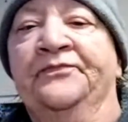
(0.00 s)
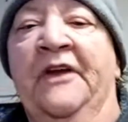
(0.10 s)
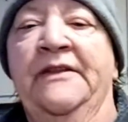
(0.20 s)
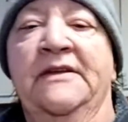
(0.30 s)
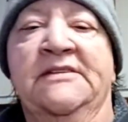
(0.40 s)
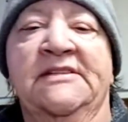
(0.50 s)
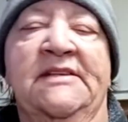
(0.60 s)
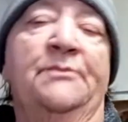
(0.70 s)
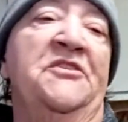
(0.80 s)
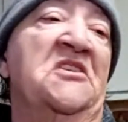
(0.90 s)
And this is
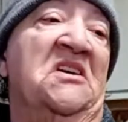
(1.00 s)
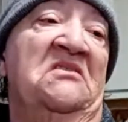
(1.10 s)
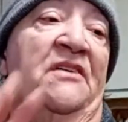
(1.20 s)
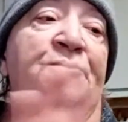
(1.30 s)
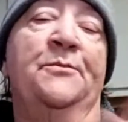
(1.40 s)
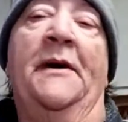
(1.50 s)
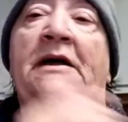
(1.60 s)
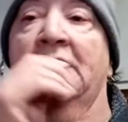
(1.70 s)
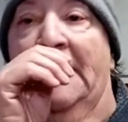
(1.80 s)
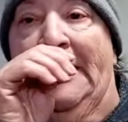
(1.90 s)
something you can, if you buy,
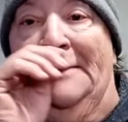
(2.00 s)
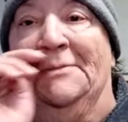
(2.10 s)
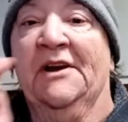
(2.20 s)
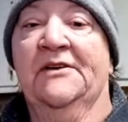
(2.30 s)
you can keep it